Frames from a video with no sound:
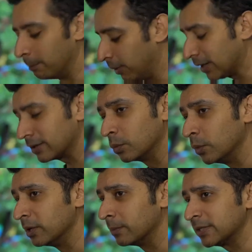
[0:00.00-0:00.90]
But
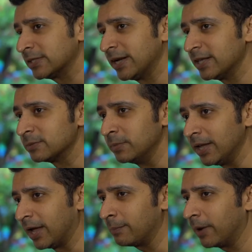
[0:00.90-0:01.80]
with the Mercedes
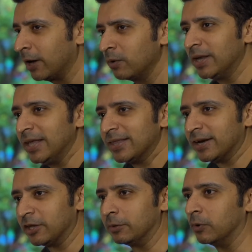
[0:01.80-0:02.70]
Me app, I don't need
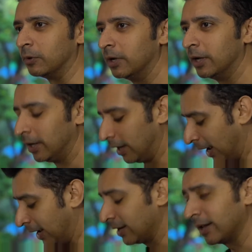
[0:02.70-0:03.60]
that anymore.
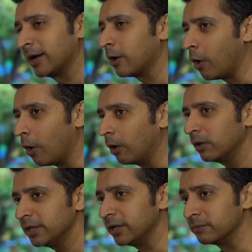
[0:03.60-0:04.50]
I can get
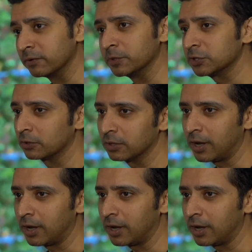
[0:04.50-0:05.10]
all the information on the